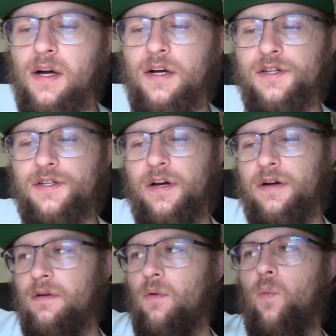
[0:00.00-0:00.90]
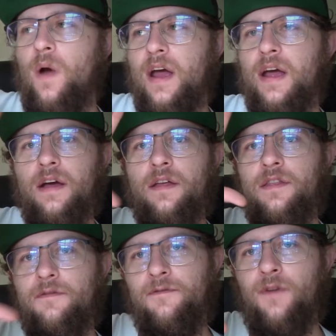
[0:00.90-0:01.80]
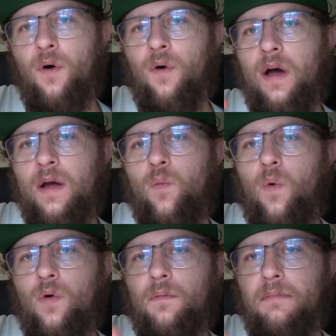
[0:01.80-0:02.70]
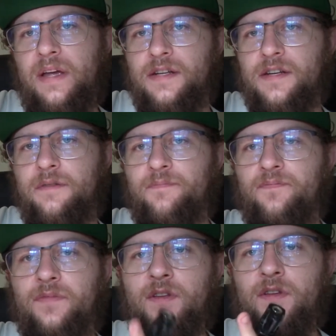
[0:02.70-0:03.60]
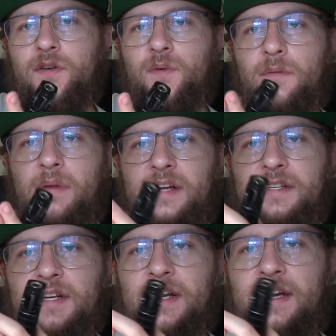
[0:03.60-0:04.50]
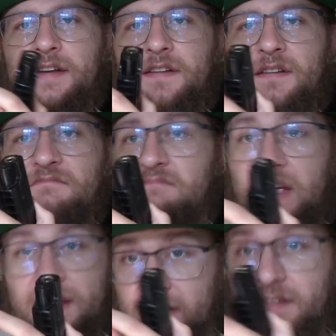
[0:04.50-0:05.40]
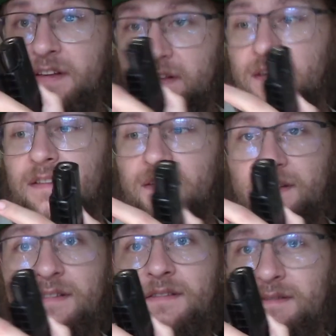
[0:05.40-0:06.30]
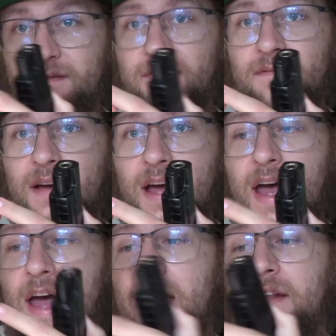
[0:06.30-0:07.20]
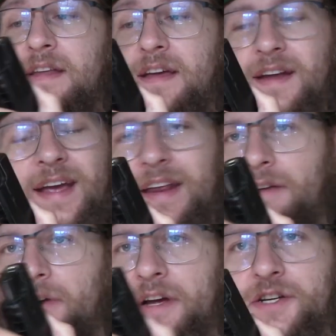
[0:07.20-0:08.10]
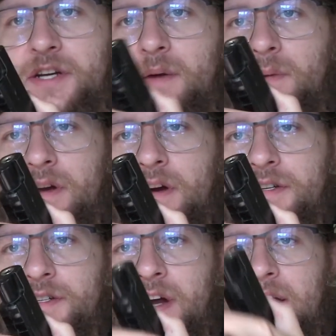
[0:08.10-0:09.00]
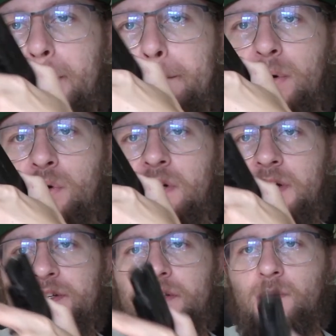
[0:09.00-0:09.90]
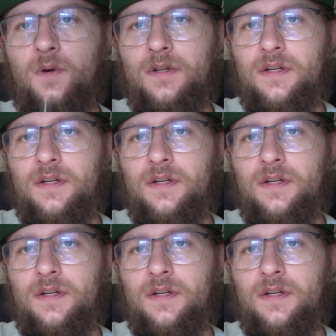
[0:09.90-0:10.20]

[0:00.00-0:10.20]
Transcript: So where the floor and wall meet, you would basically hit in this distance. And then any ricochet would go straight up, boom, into the wall.